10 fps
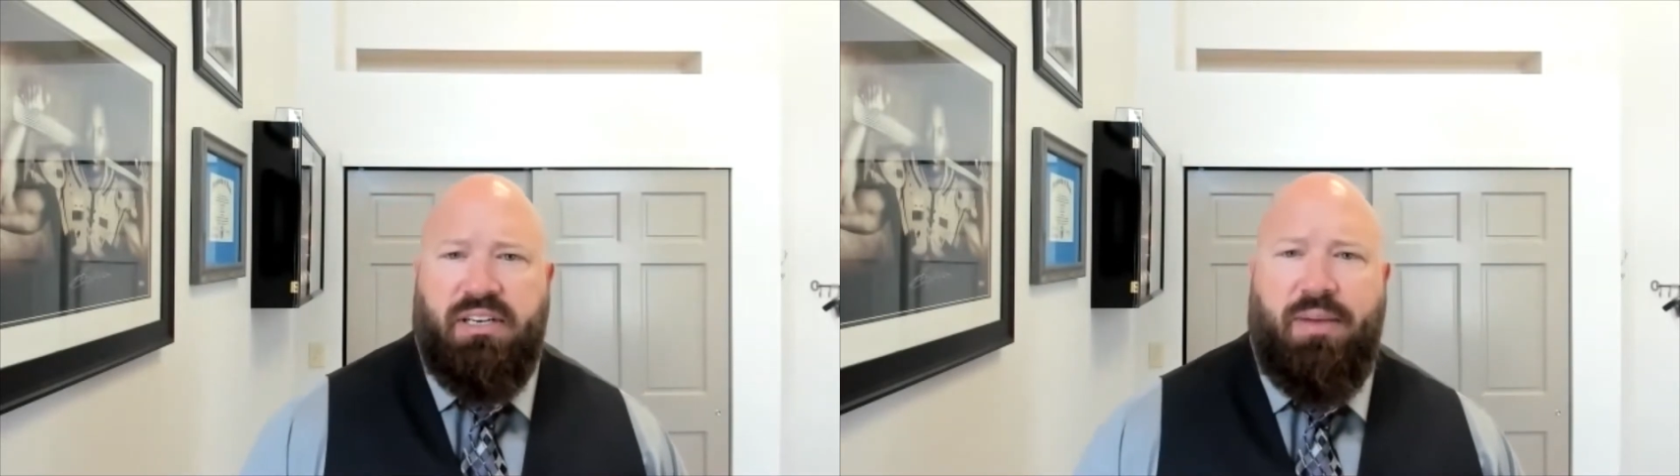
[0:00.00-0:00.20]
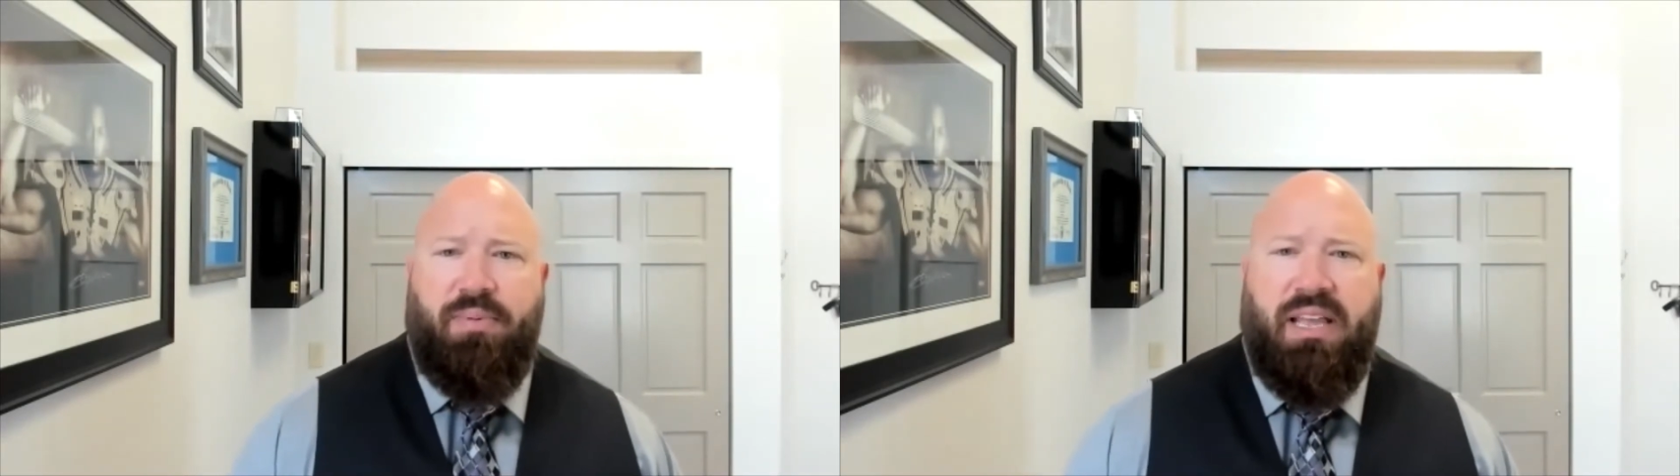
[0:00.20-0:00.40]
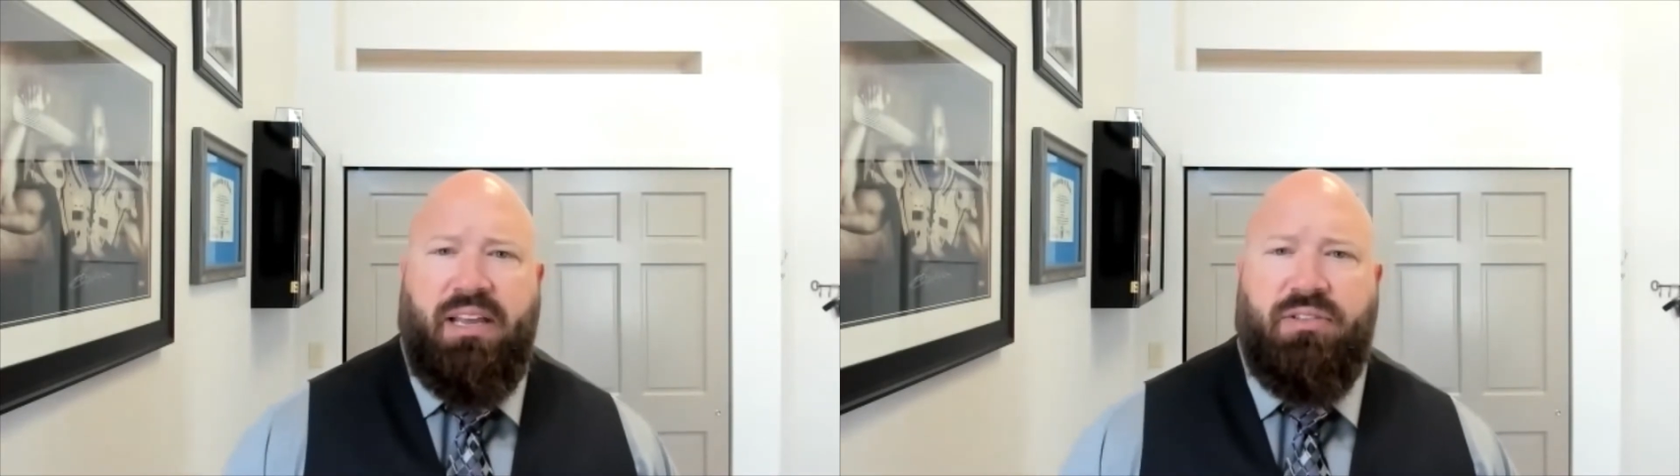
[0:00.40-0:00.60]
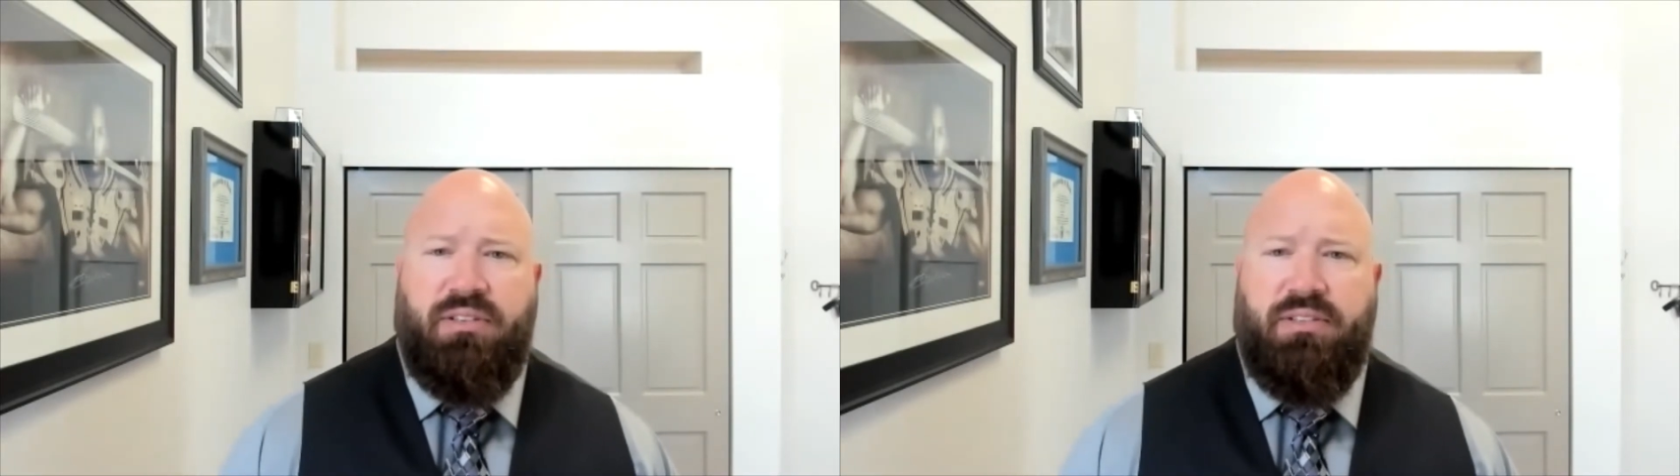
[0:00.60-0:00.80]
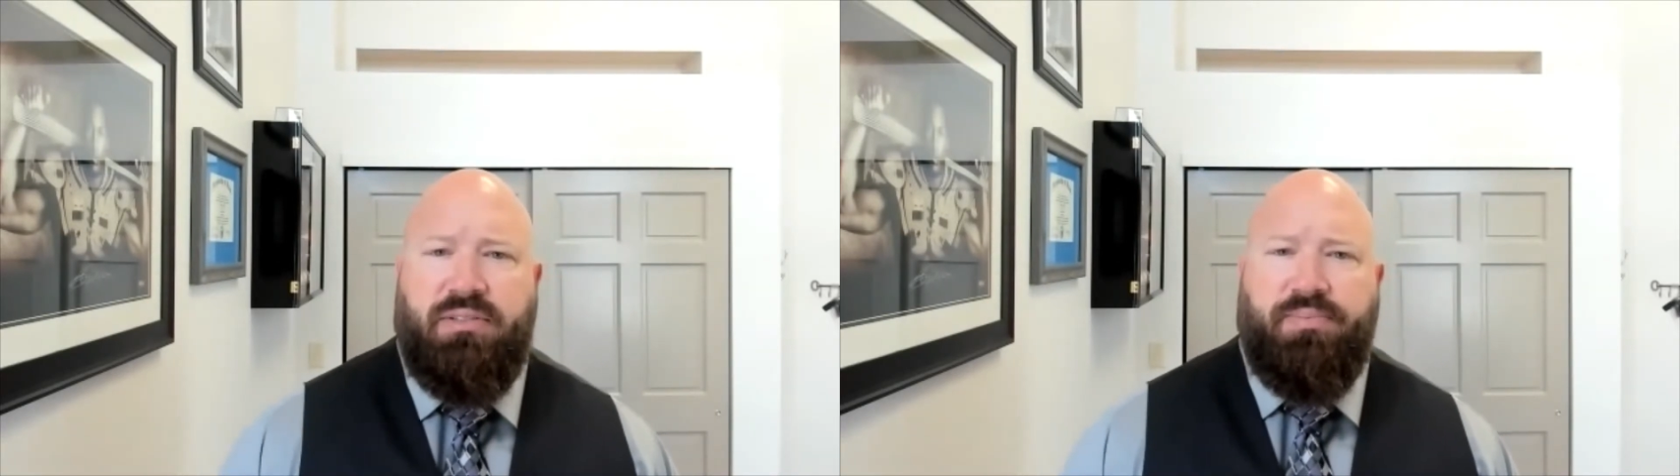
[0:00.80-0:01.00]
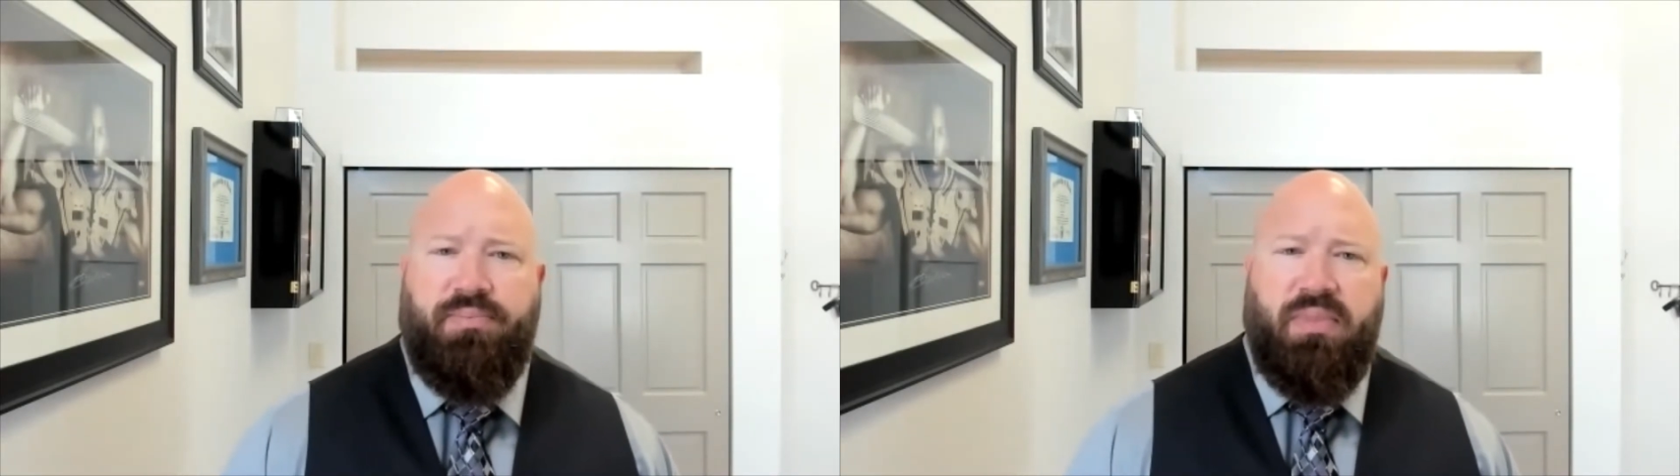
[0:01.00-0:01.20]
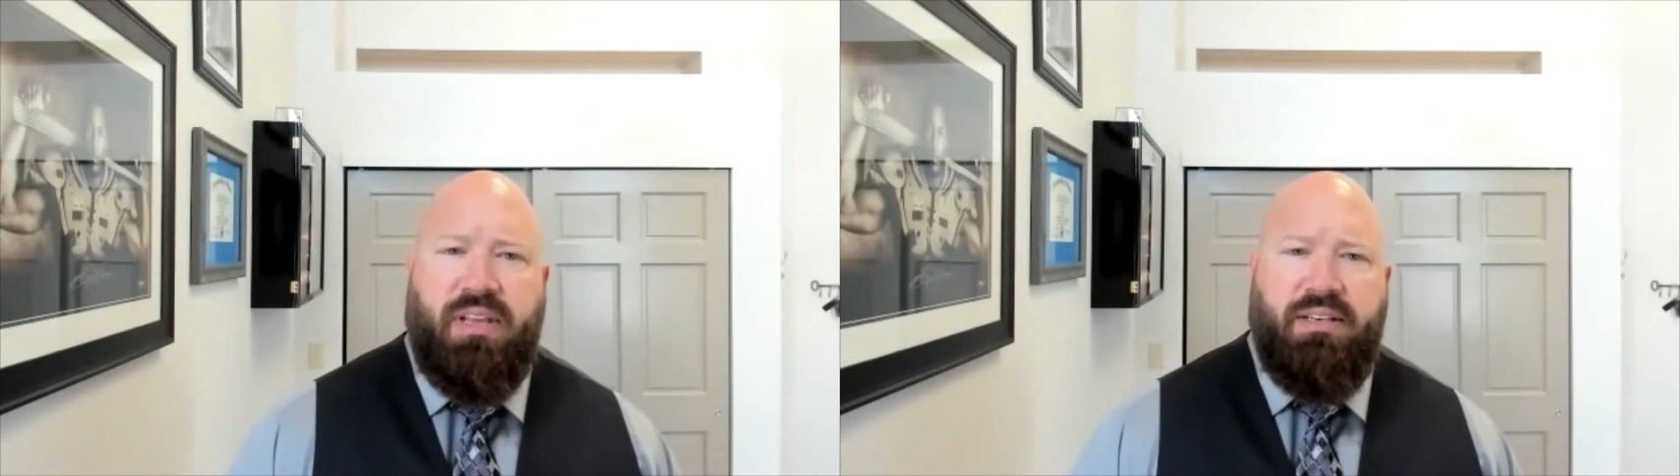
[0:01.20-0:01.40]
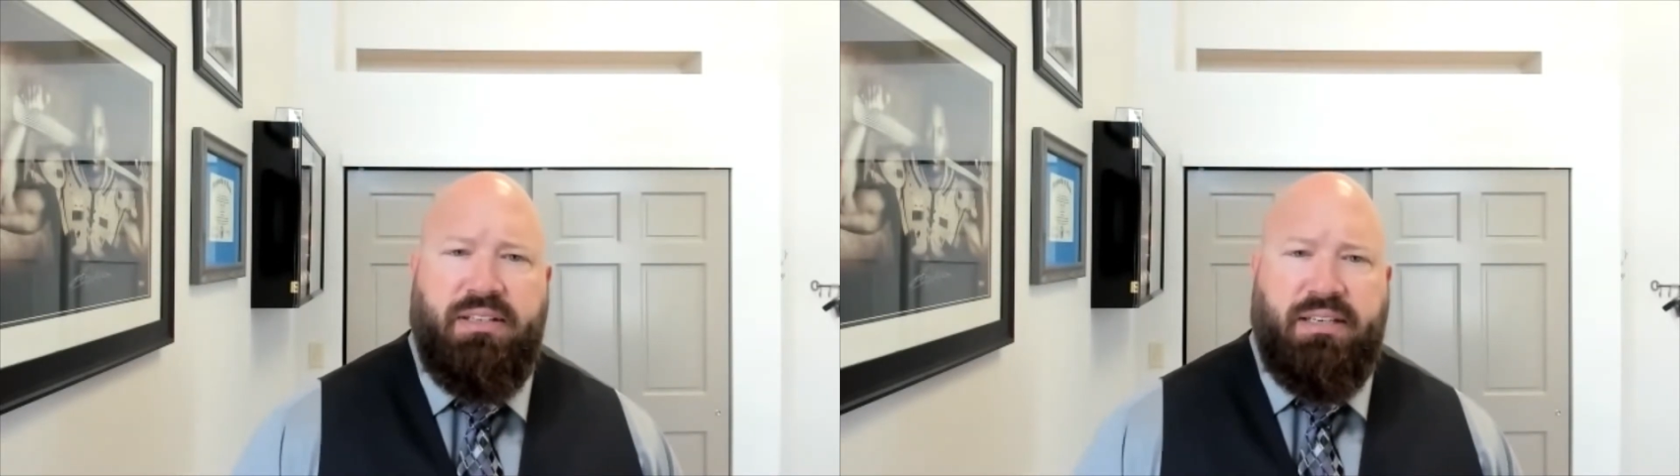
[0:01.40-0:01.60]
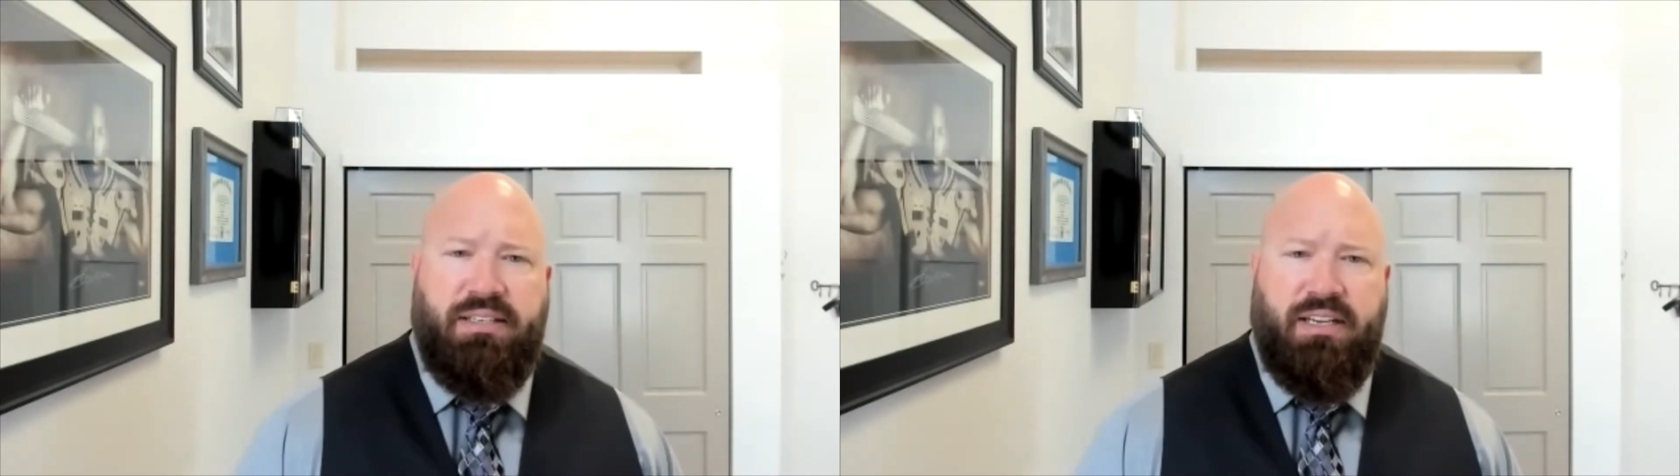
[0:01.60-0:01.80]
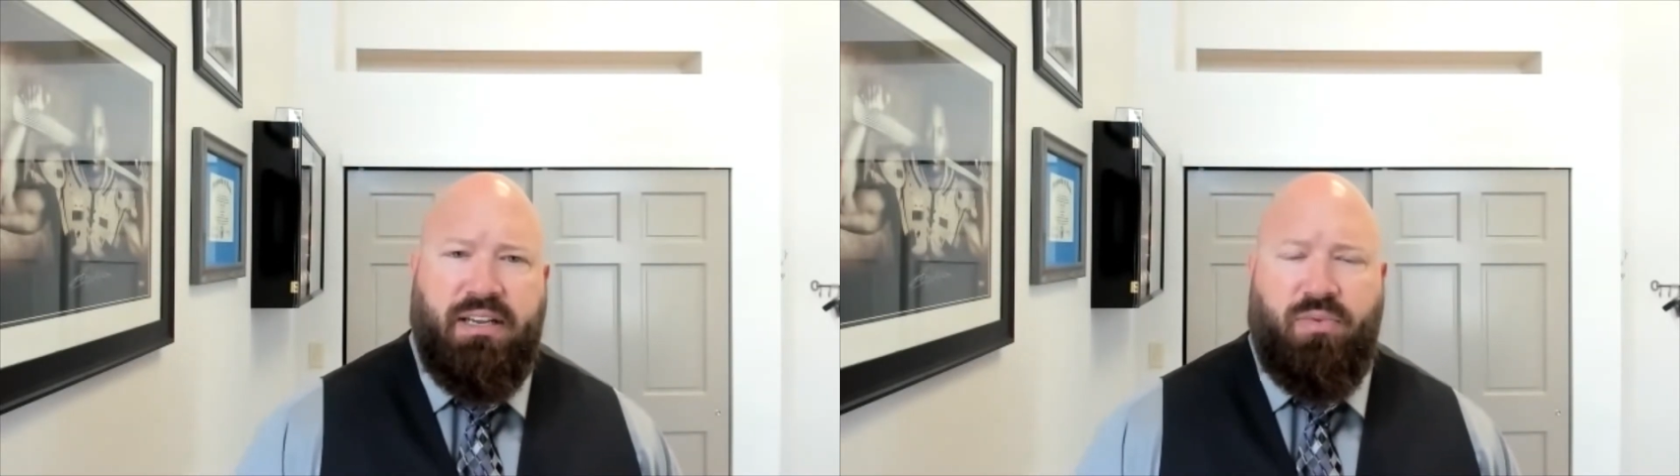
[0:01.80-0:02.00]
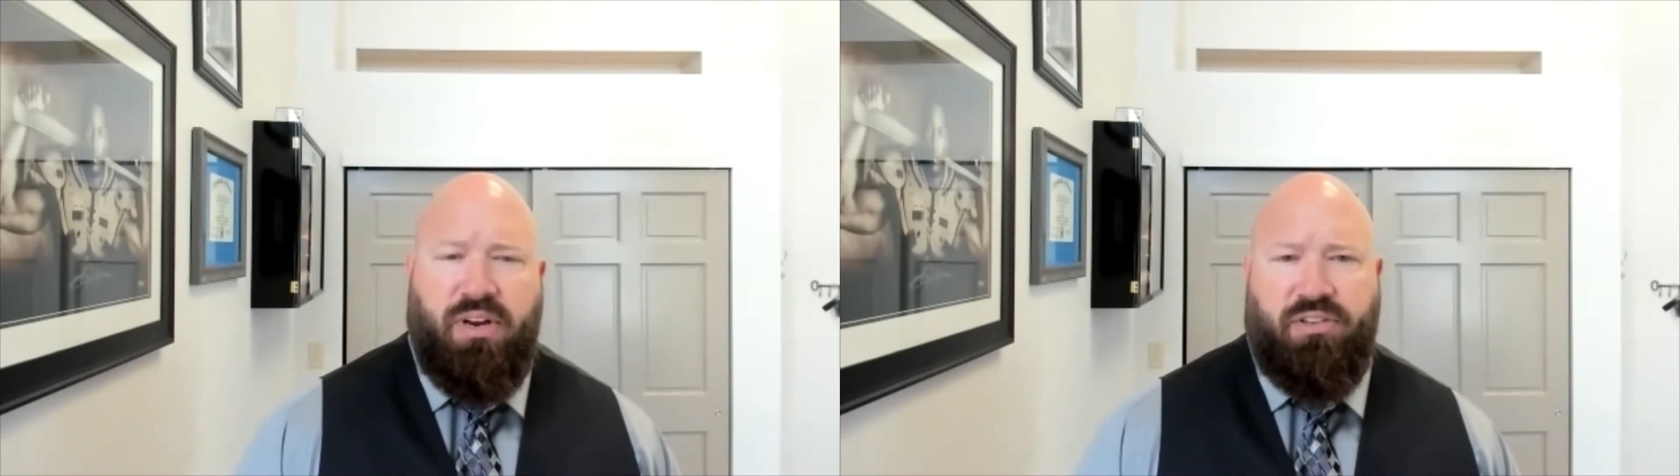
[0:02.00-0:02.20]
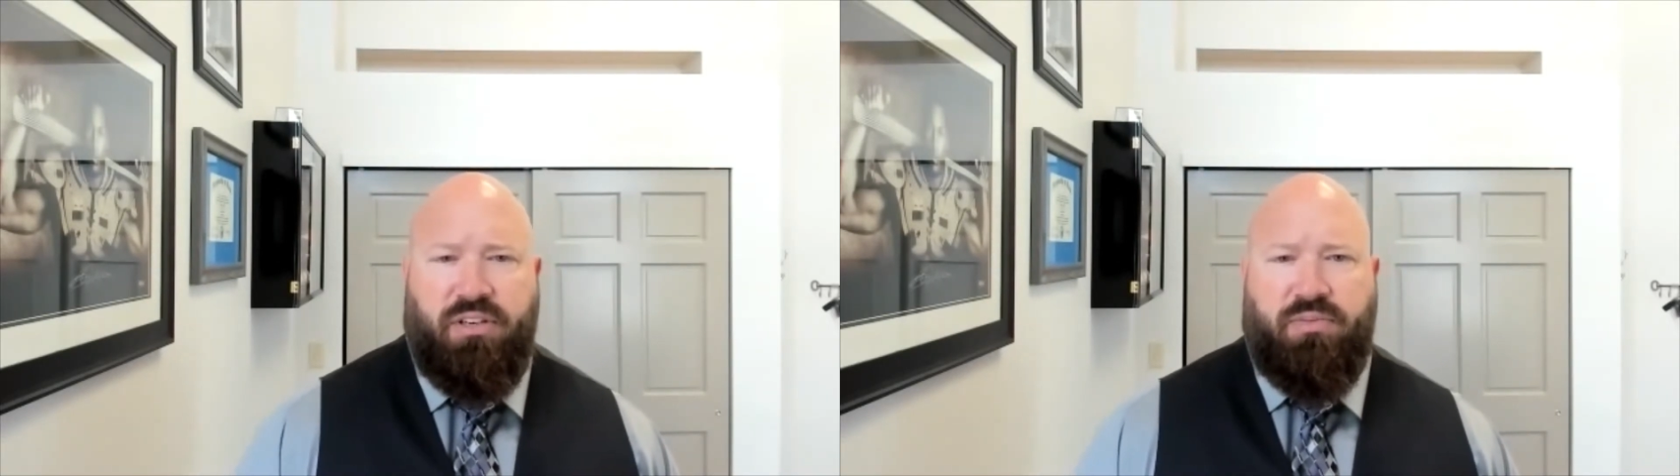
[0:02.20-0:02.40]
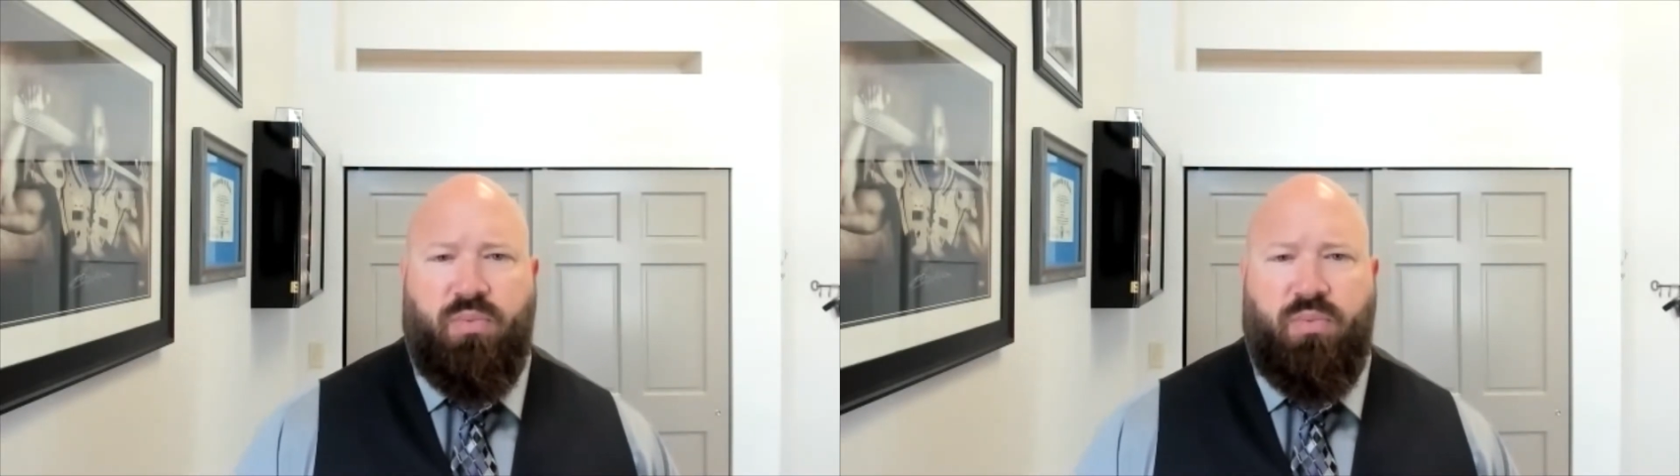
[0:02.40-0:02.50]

applications' debt-to-income ratios.